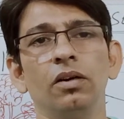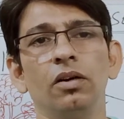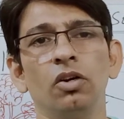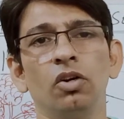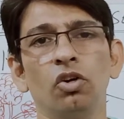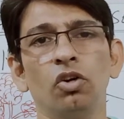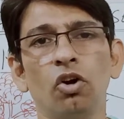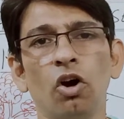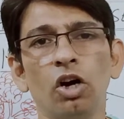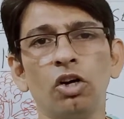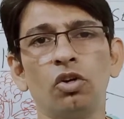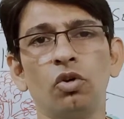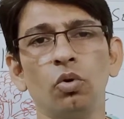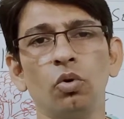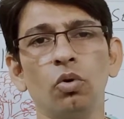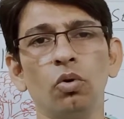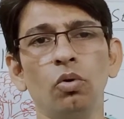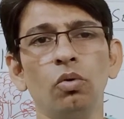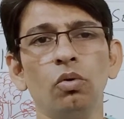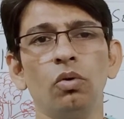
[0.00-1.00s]
not
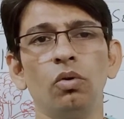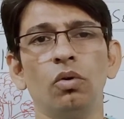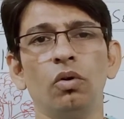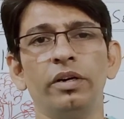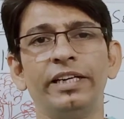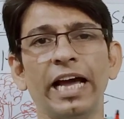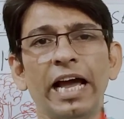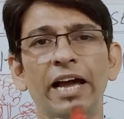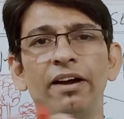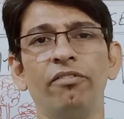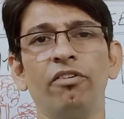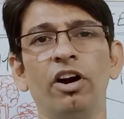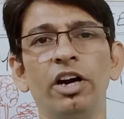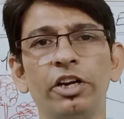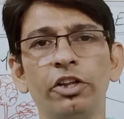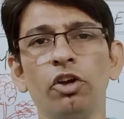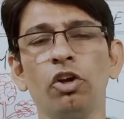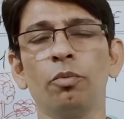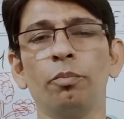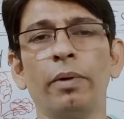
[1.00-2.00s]
to divert
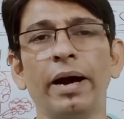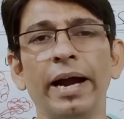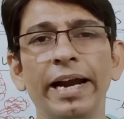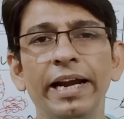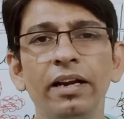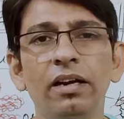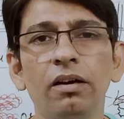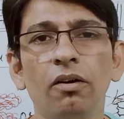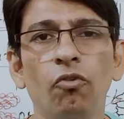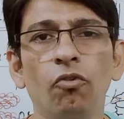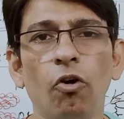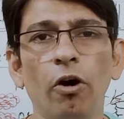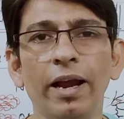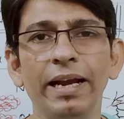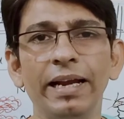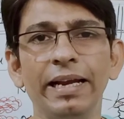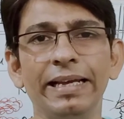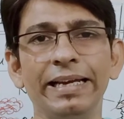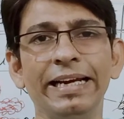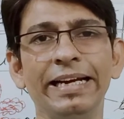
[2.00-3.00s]
your mind
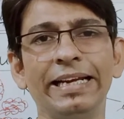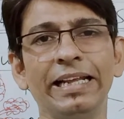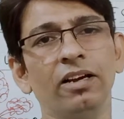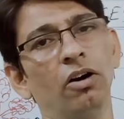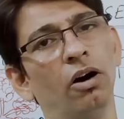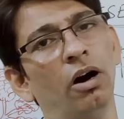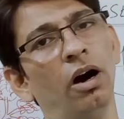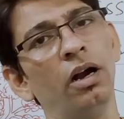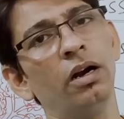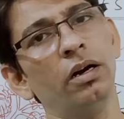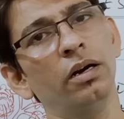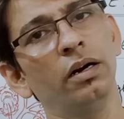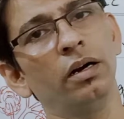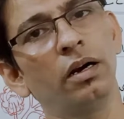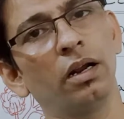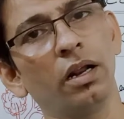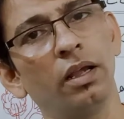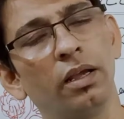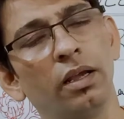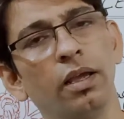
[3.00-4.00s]
while eating or
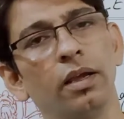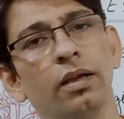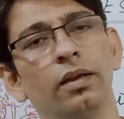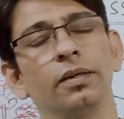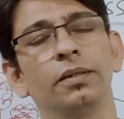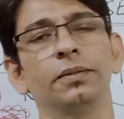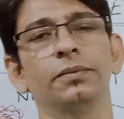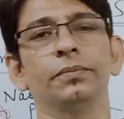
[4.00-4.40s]
drinking.